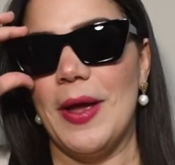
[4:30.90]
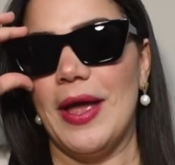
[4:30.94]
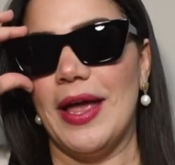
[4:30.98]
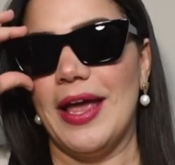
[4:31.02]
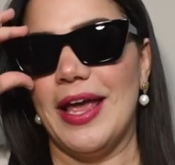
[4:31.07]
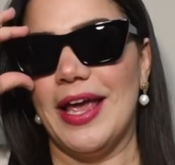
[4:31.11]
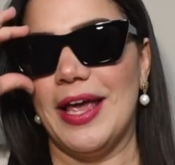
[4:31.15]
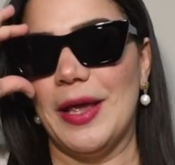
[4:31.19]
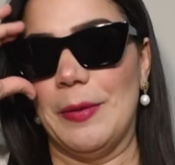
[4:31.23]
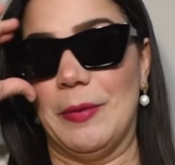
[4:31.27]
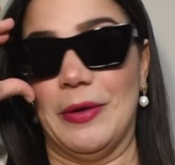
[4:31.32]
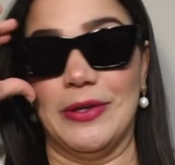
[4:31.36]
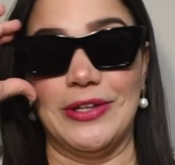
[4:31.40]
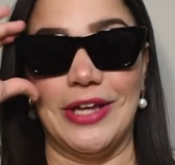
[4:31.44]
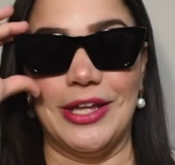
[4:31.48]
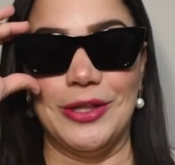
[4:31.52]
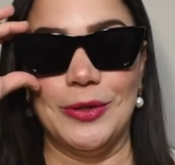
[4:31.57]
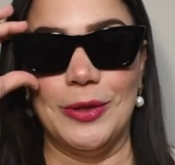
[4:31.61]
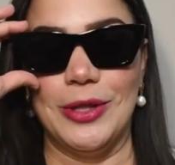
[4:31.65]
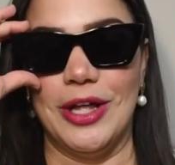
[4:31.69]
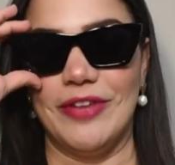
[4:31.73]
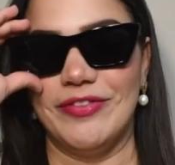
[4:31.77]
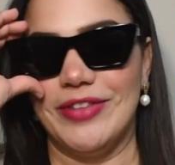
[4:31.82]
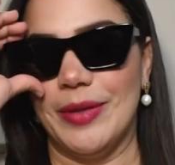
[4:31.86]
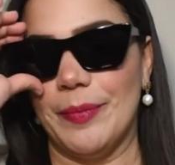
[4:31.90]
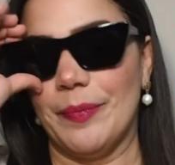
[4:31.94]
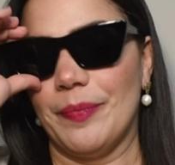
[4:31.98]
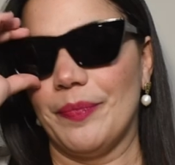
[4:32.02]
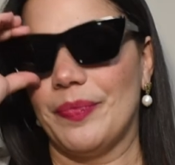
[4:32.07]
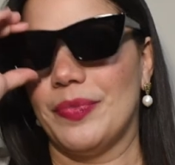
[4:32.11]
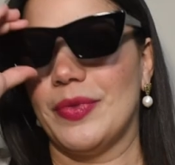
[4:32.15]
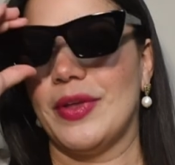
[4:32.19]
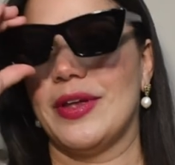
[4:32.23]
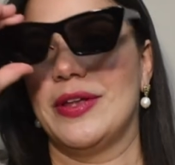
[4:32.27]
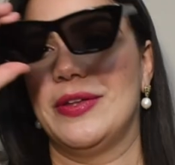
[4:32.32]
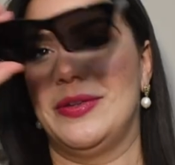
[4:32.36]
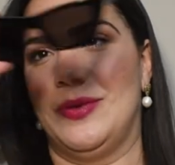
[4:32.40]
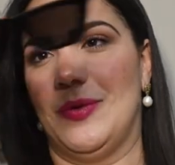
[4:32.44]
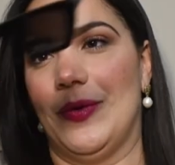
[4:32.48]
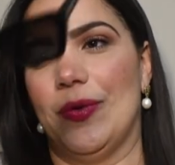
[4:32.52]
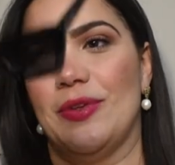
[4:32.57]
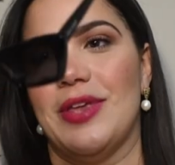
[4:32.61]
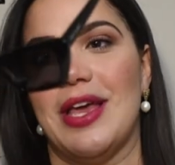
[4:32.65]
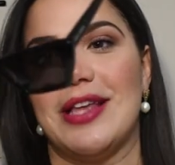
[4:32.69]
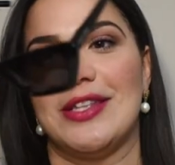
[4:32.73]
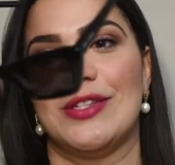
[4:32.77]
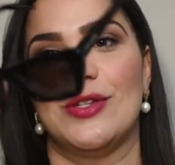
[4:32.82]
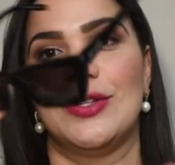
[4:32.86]
because I do love them. So
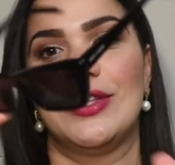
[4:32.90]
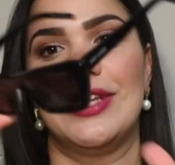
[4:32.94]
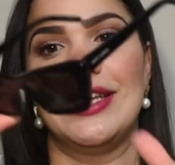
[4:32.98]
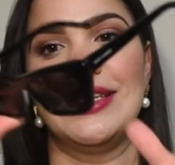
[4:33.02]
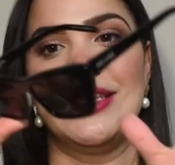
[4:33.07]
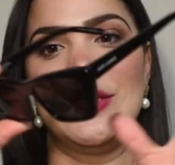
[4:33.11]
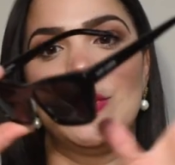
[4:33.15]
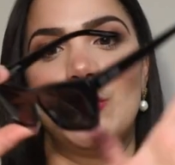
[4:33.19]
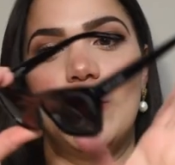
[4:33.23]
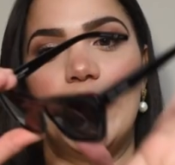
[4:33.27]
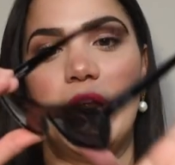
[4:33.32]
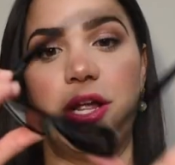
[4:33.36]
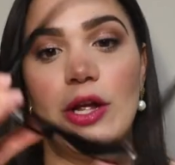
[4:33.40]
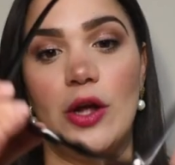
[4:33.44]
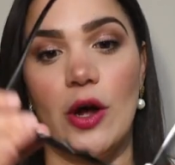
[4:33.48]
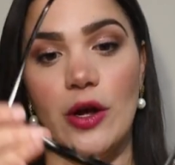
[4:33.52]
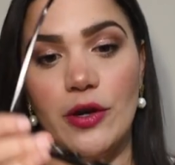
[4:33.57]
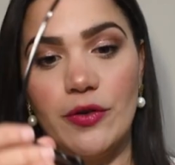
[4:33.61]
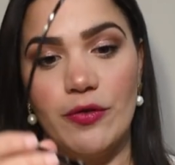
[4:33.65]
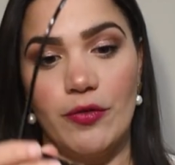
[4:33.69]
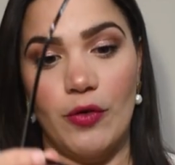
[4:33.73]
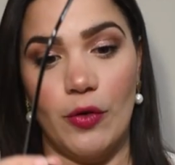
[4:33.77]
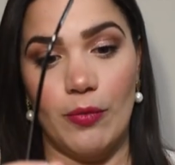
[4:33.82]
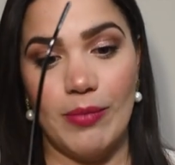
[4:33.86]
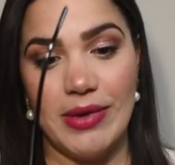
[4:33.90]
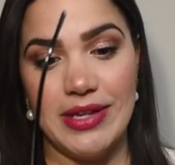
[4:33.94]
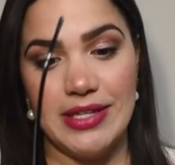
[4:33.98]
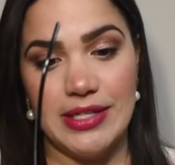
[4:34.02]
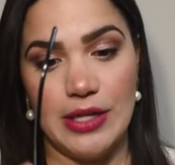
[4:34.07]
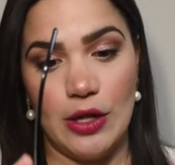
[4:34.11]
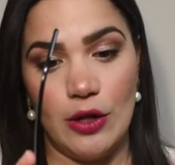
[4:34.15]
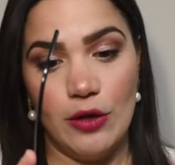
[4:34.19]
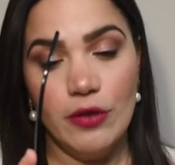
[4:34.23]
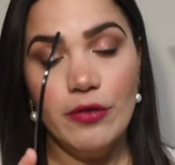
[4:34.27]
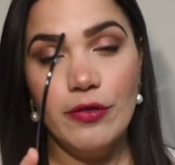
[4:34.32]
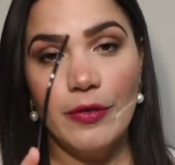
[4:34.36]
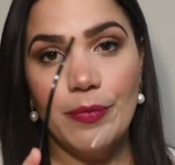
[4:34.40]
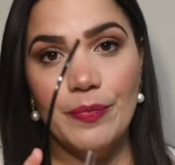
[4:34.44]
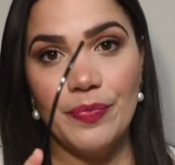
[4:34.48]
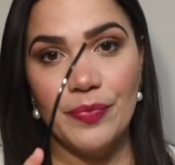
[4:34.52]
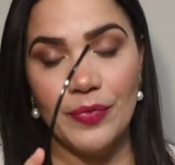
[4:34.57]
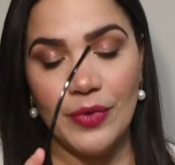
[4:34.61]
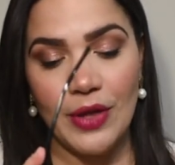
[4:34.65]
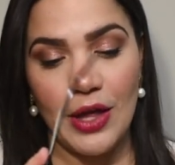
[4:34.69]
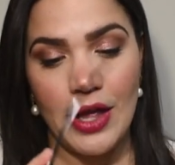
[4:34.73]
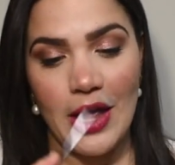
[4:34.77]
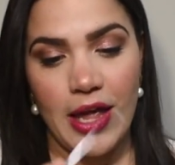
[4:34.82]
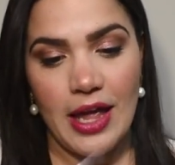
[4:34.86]
this is what I got for myself
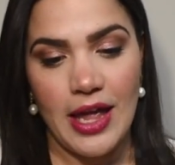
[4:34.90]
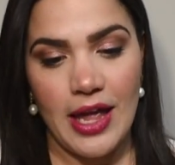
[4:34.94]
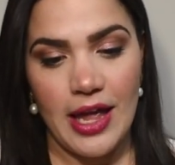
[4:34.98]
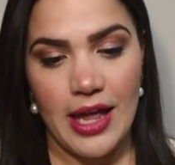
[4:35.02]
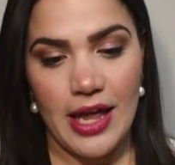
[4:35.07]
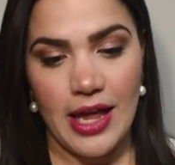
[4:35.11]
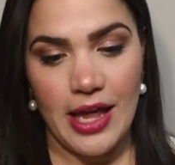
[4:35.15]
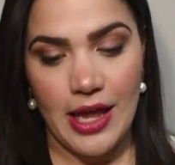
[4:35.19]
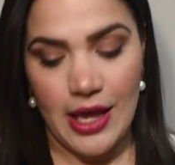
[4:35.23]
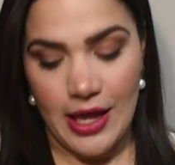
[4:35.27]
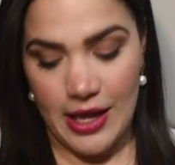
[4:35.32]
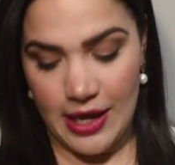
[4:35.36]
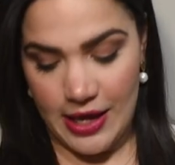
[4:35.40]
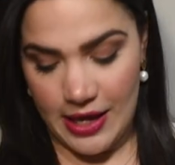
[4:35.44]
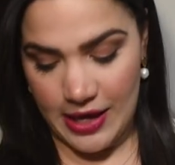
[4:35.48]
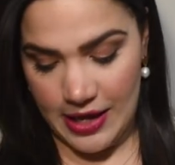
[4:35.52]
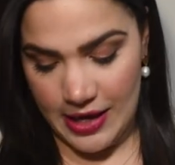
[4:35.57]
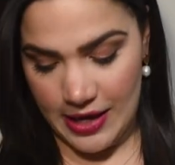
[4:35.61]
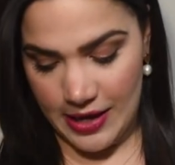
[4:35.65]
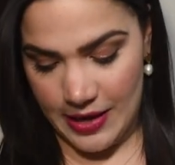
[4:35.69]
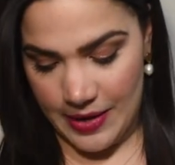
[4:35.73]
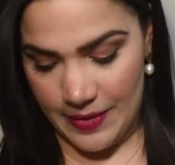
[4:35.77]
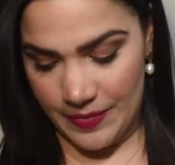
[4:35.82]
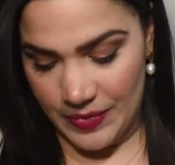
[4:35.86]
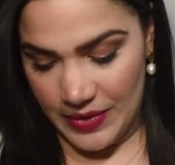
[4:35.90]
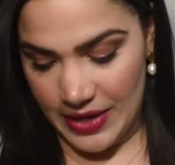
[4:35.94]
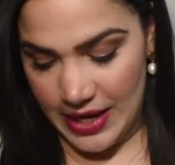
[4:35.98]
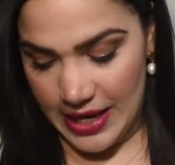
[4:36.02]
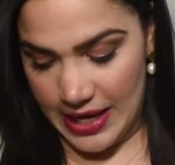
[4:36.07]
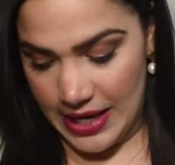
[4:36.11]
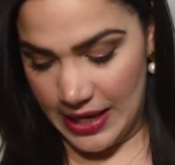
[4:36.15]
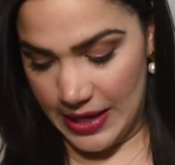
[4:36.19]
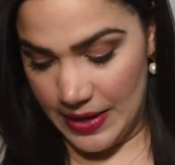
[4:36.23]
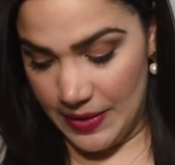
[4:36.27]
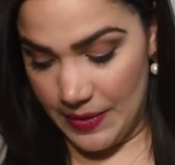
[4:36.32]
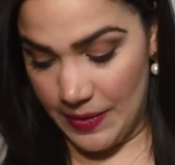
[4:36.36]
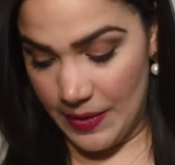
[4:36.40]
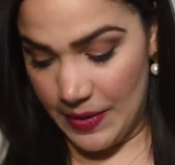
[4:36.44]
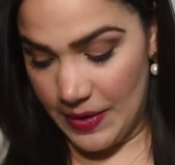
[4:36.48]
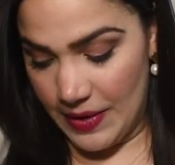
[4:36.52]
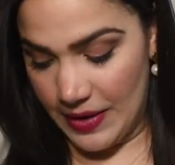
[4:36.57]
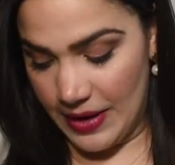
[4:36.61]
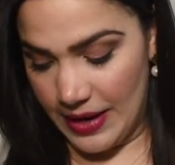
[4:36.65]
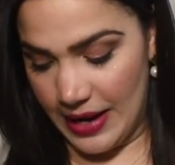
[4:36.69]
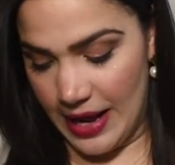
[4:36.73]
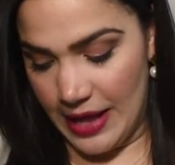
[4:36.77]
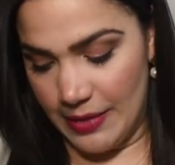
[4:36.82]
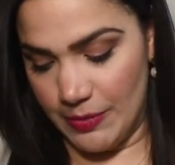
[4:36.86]
in
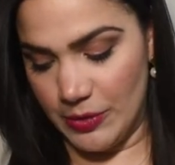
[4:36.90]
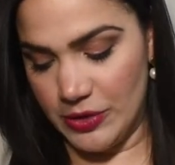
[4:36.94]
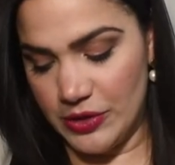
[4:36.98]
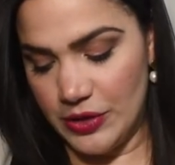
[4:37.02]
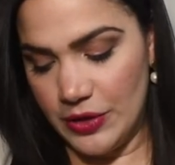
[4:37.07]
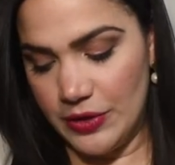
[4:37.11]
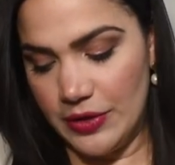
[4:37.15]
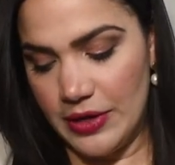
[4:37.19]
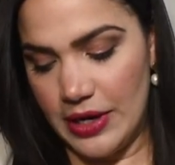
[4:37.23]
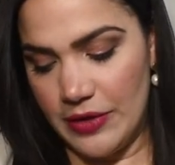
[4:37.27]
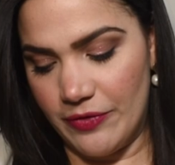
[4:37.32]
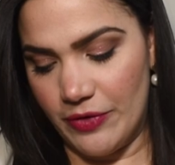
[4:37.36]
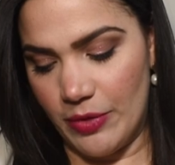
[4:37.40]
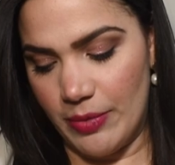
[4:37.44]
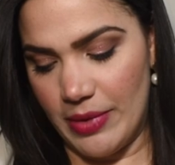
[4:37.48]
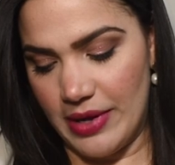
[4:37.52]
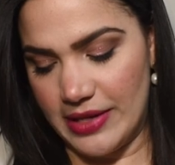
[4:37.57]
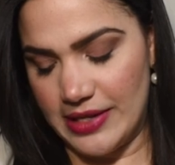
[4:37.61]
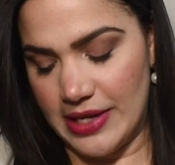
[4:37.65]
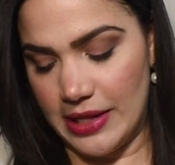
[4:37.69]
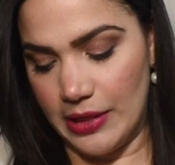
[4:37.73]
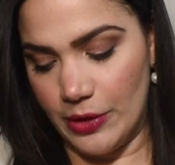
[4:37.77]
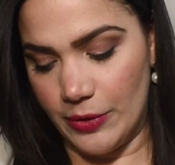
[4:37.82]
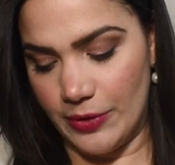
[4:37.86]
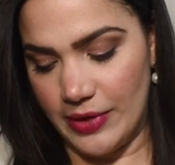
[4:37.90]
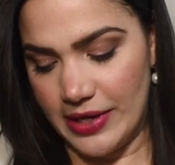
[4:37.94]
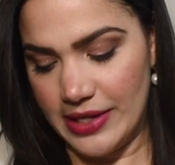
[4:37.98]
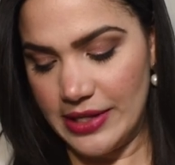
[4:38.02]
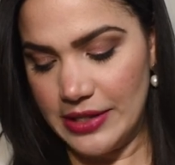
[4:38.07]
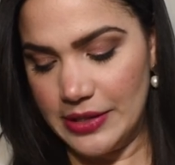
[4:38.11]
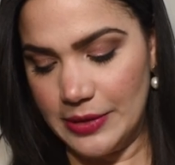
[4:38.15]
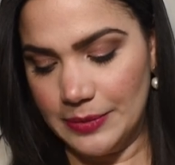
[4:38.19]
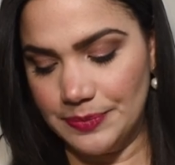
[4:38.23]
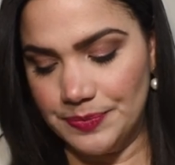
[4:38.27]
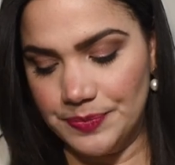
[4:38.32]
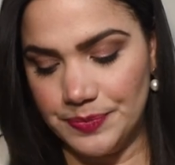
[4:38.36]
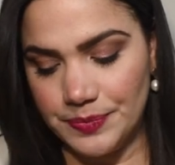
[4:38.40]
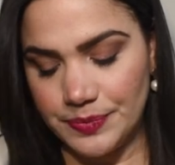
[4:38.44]
Edmonton from Saint Laurent.